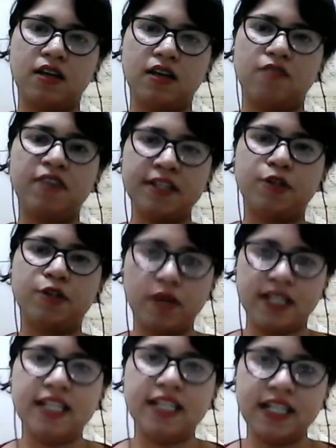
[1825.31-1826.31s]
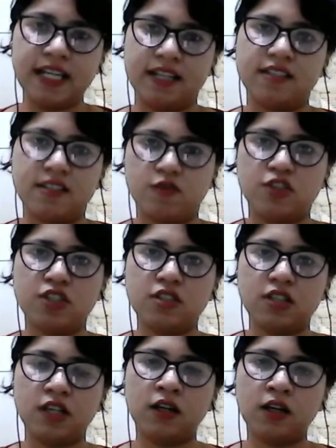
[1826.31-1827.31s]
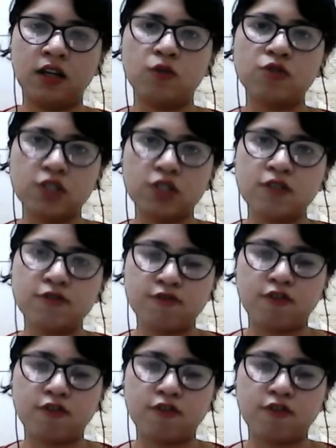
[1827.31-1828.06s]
120 days, which is inclusive